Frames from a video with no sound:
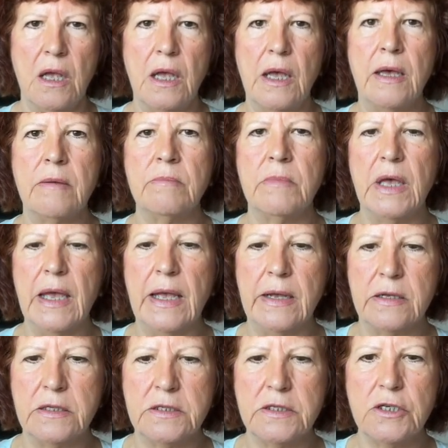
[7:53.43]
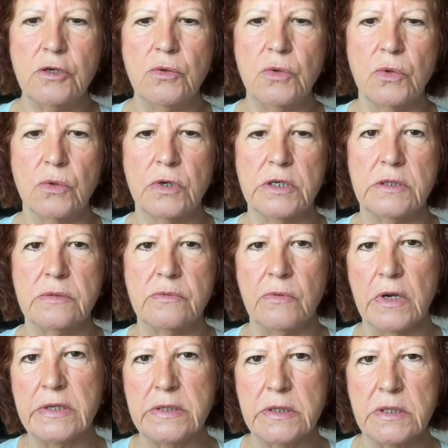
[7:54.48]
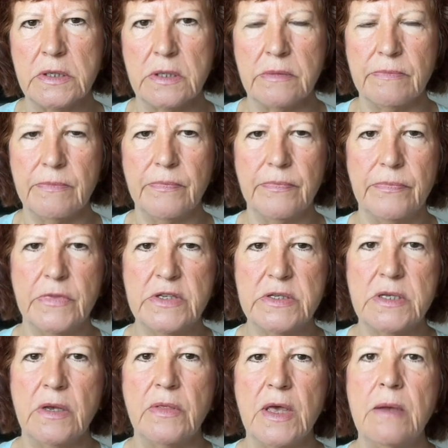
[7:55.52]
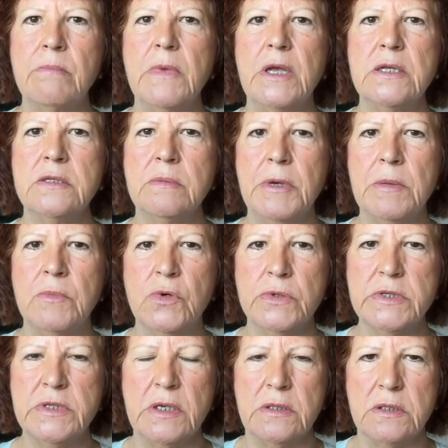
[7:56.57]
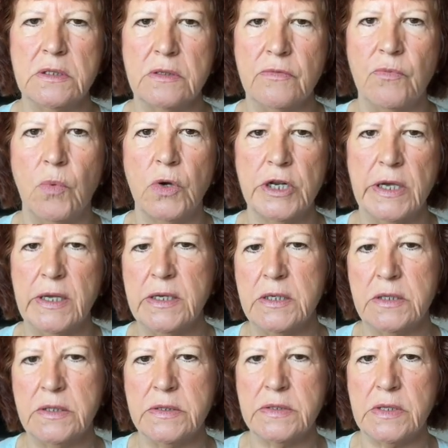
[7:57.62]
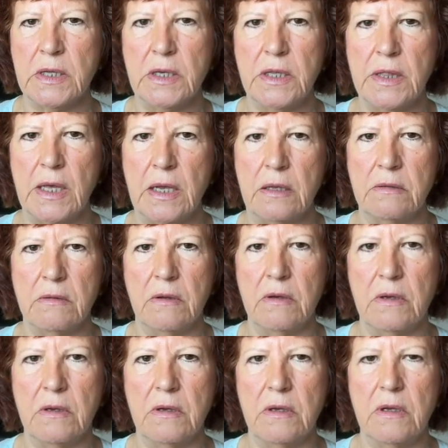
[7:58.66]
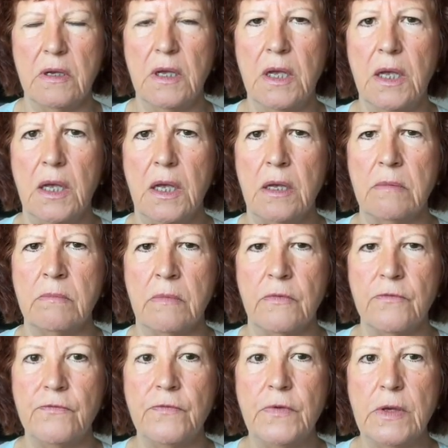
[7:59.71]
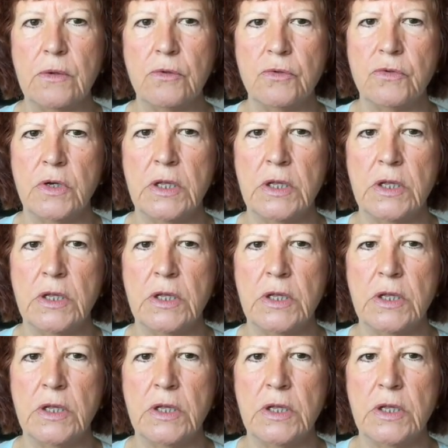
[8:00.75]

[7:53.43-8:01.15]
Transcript: as Google has rendered it. So that makes a bit more sense of what it is that field